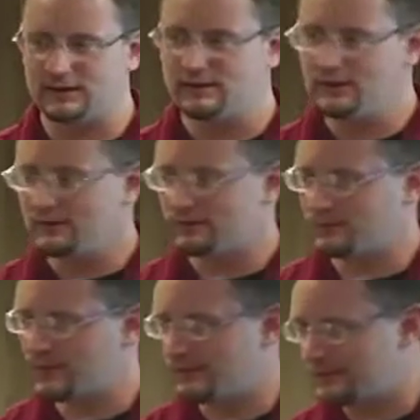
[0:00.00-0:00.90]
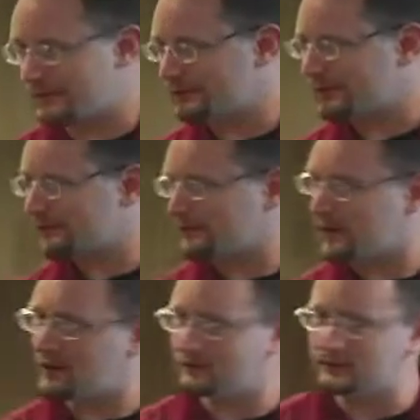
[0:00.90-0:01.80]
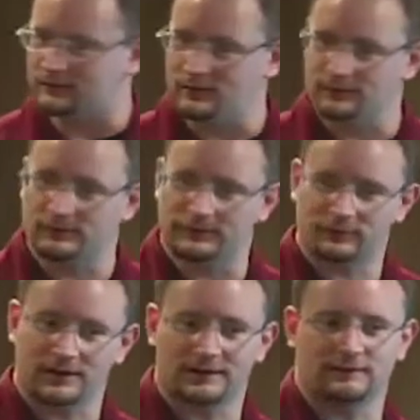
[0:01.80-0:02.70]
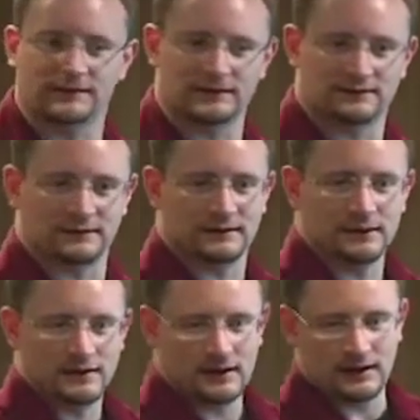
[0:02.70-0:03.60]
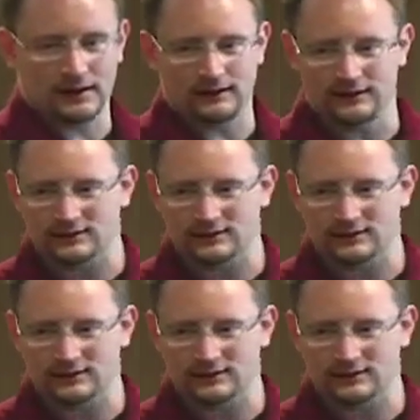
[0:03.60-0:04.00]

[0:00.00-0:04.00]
writing for probably about $1,200 or so. So it's relatively easy.